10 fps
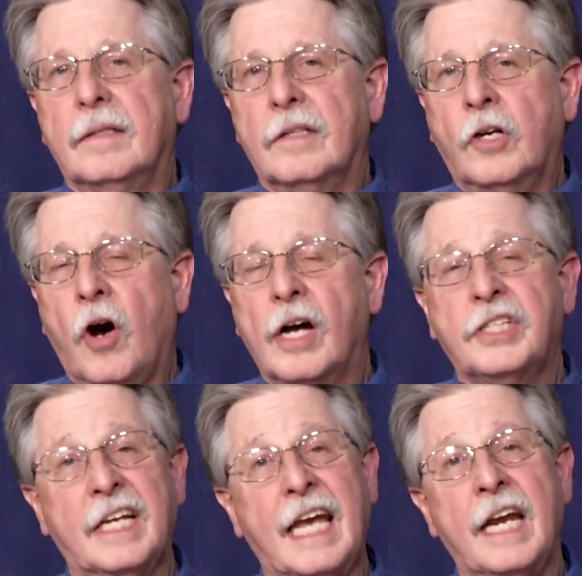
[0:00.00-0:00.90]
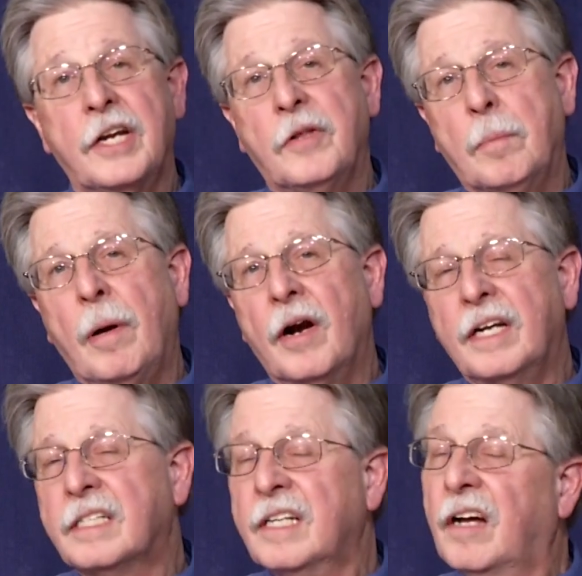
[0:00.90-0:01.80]
cost to get into the park
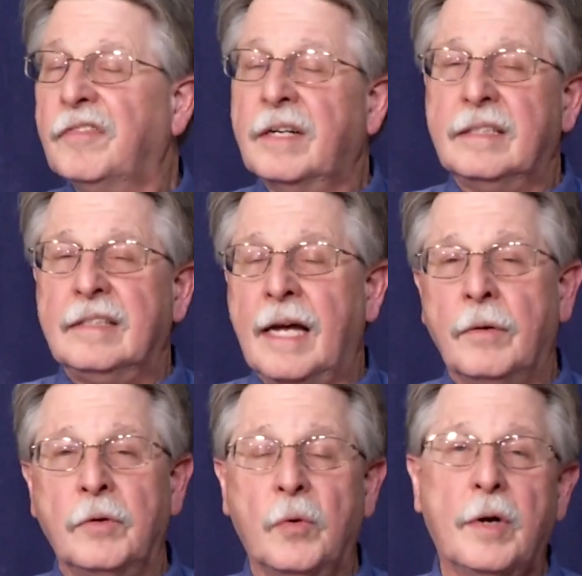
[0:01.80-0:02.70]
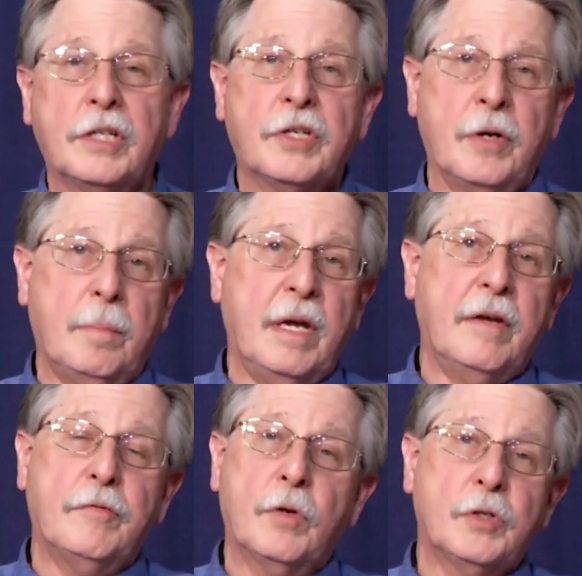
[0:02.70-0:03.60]
itself, and I don't know what it's going to be
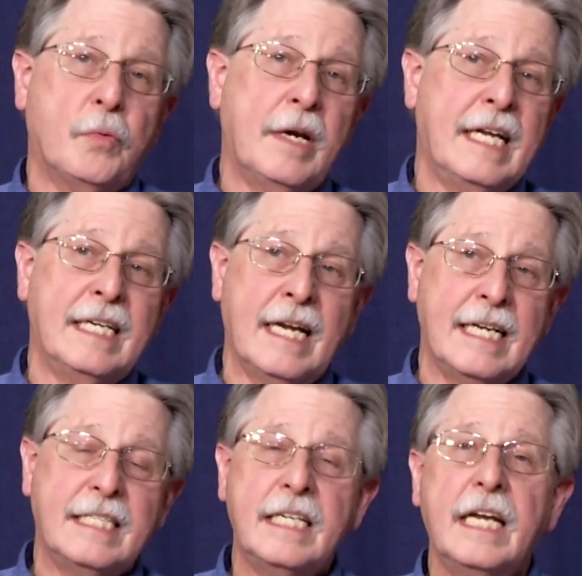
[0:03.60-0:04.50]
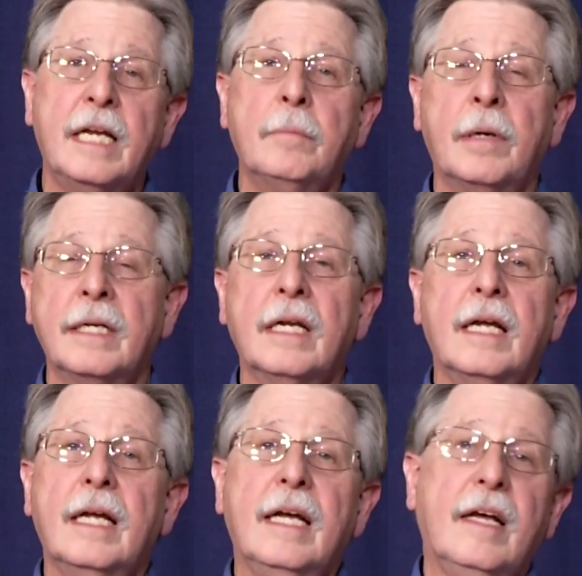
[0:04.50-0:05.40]
for 2019, but
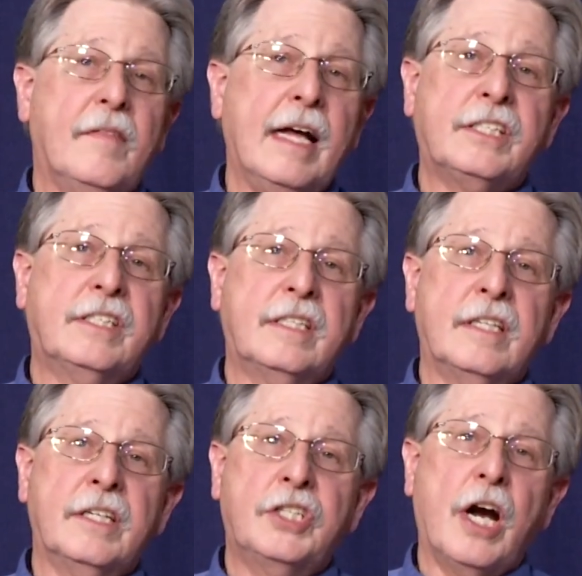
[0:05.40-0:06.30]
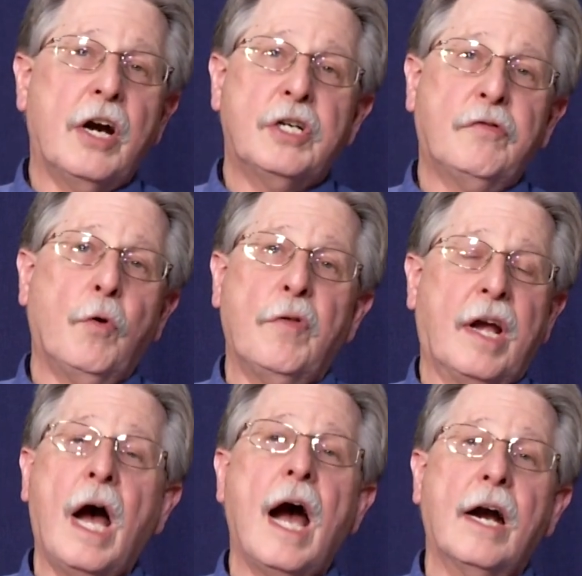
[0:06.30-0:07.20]
That's the charge for the
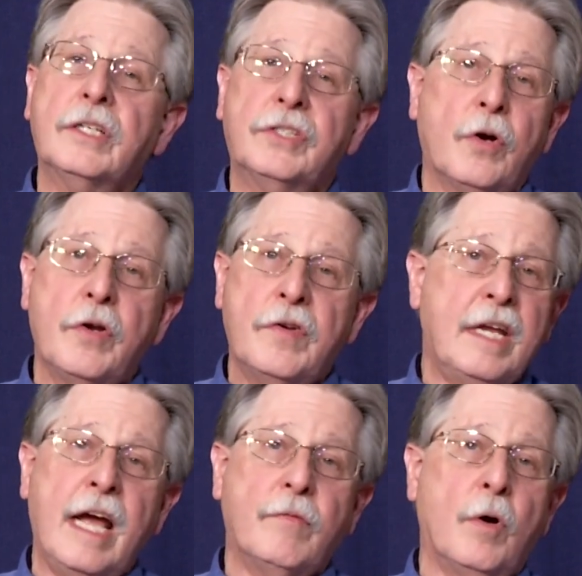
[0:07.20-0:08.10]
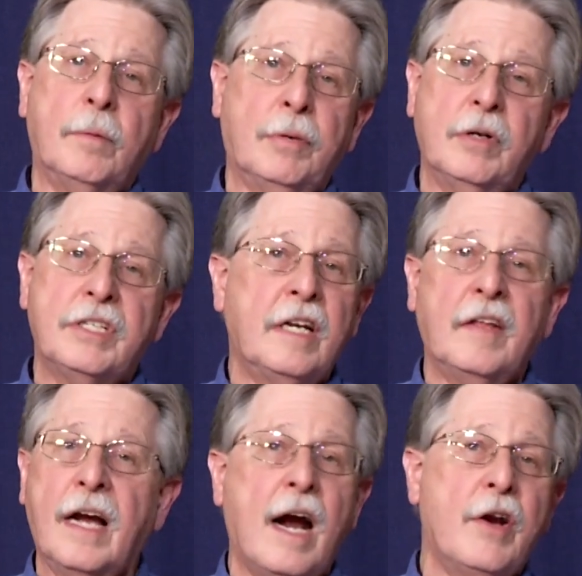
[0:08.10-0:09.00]
car, so you can have one person in the
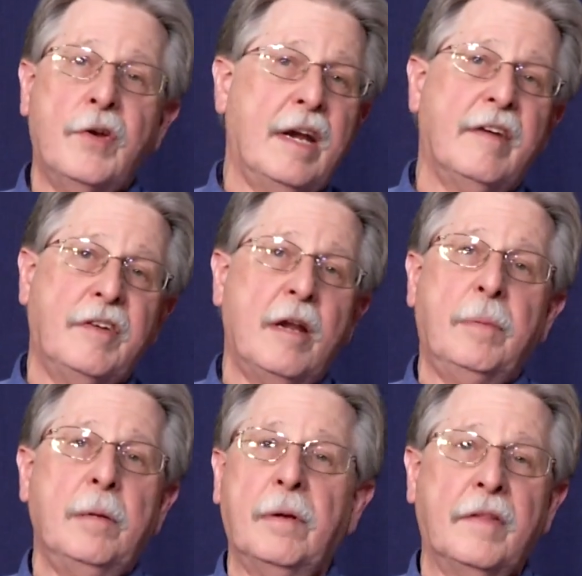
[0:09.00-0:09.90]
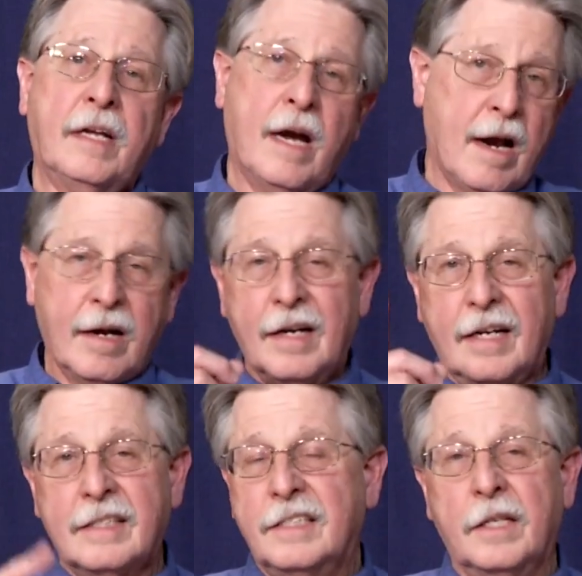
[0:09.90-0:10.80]
car, you can have 10 people in the car.
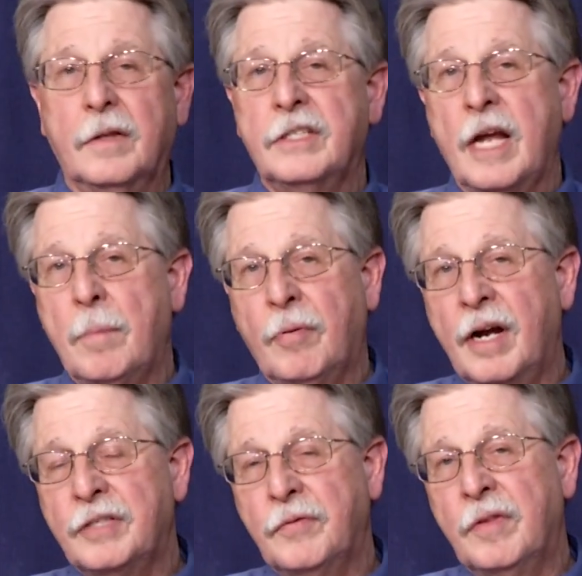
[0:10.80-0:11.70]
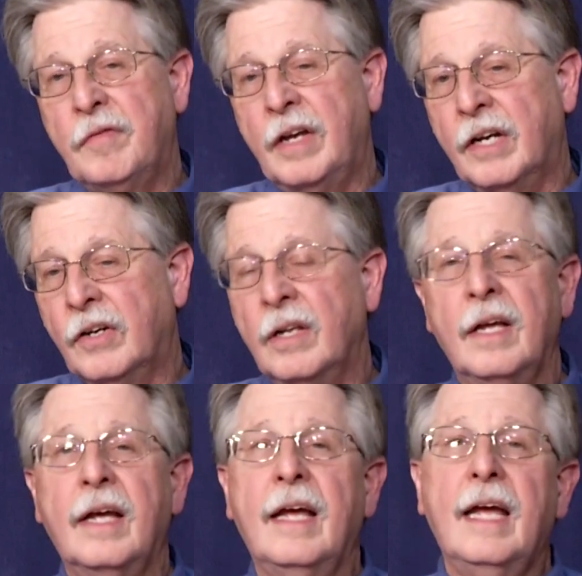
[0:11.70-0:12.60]
Still the same price for the vehicle.
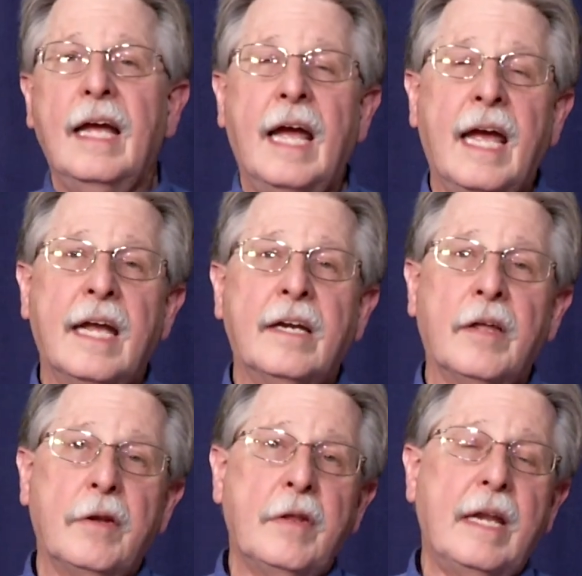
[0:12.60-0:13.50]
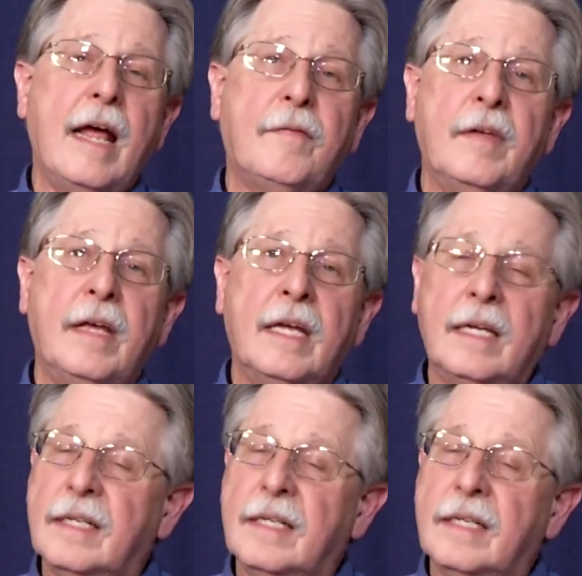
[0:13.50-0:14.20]
And other than that, the